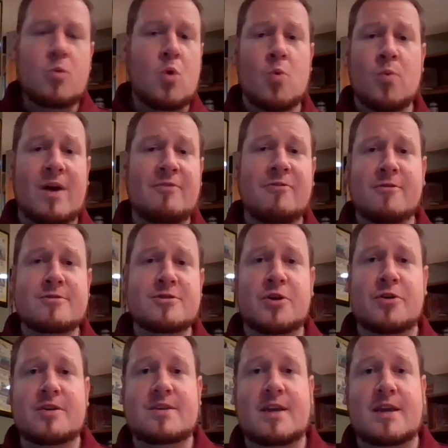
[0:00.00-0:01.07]
When I first
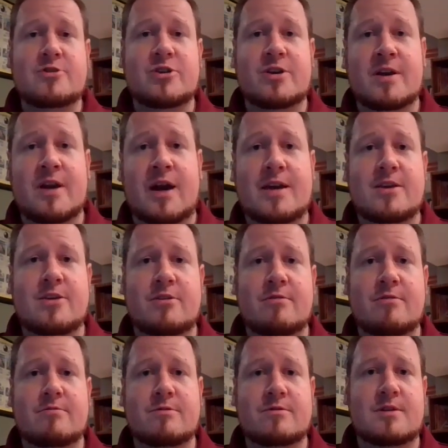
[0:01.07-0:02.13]
started teaching, I
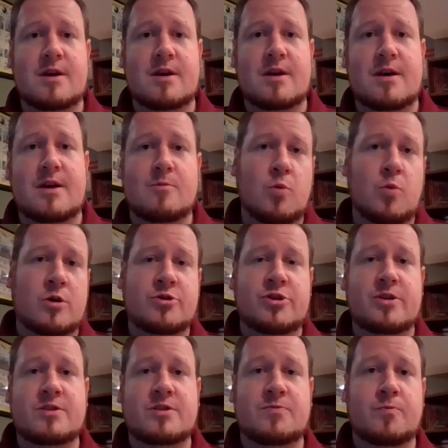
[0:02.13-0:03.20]
used
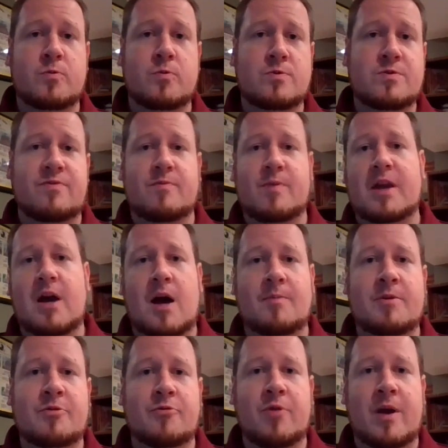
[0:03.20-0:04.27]
worksheets and rules from a
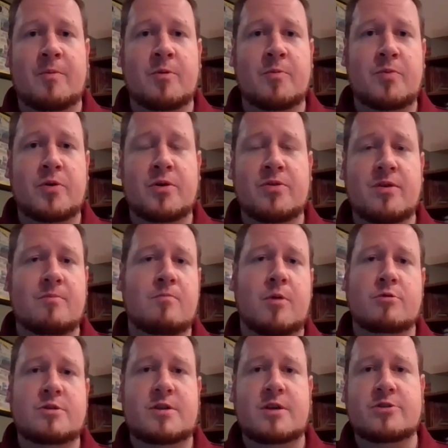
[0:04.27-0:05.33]
common grammar book that
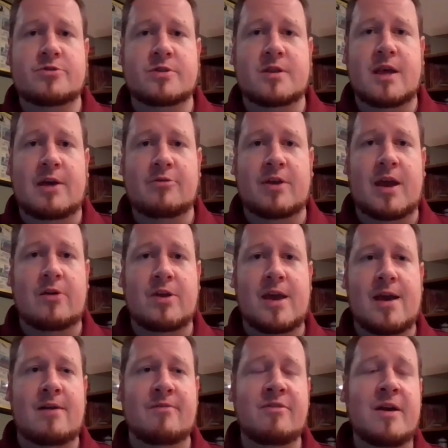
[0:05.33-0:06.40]
most teachers in Loudoun County
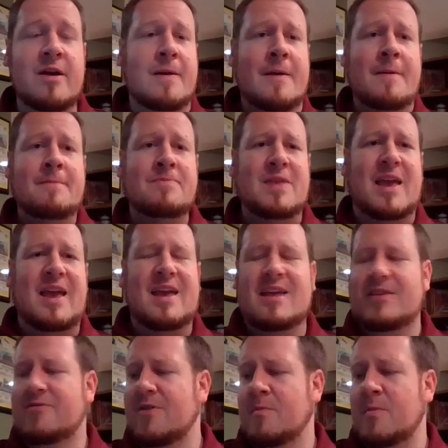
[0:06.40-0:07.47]
have. And
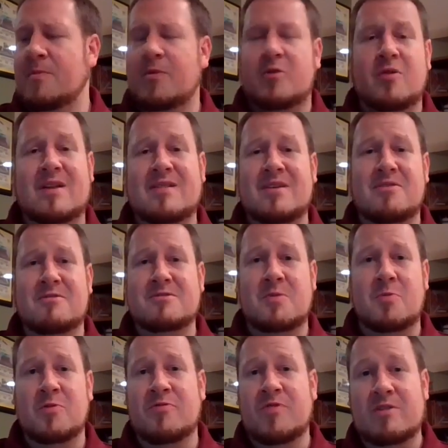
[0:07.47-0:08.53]
if I remember correctly, there's
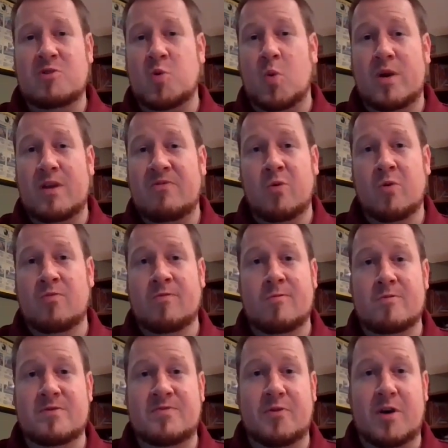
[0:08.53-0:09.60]
somewhere around 24
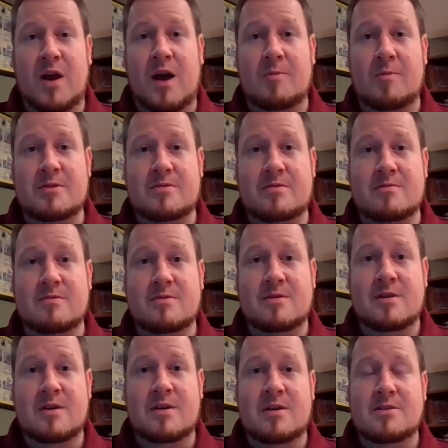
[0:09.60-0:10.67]
rules for commas.
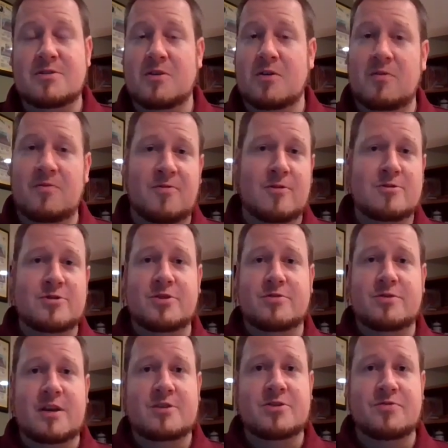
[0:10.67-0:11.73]
So first year
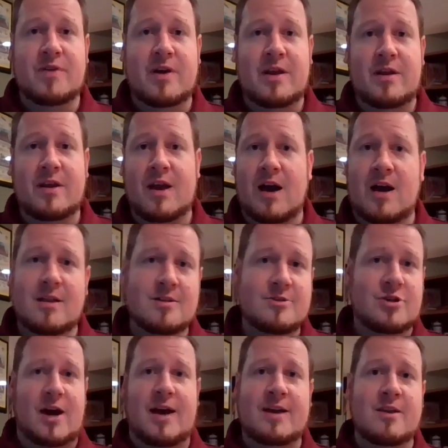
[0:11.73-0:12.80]
teacher right out of college,
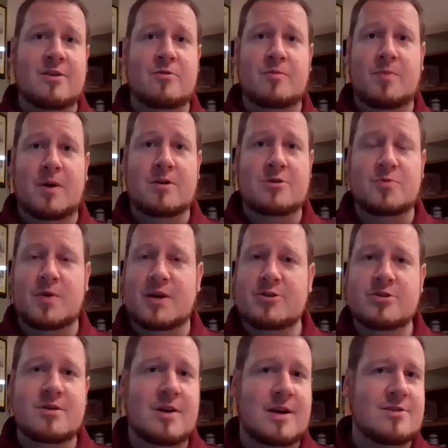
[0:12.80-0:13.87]
I can do the
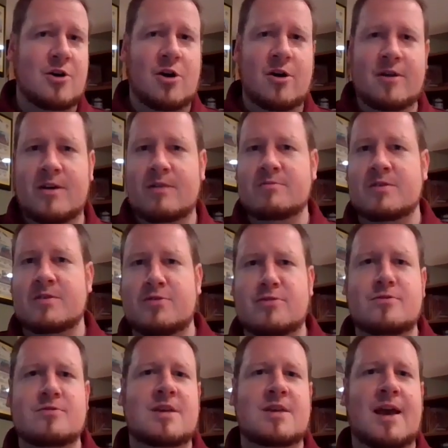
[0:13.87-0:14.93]
punctuation. I taught it. I was
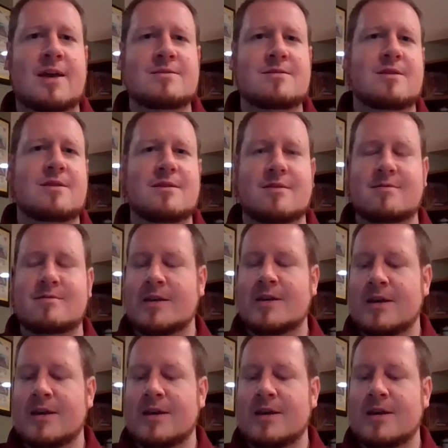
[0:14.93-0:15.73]
enthusiastic. And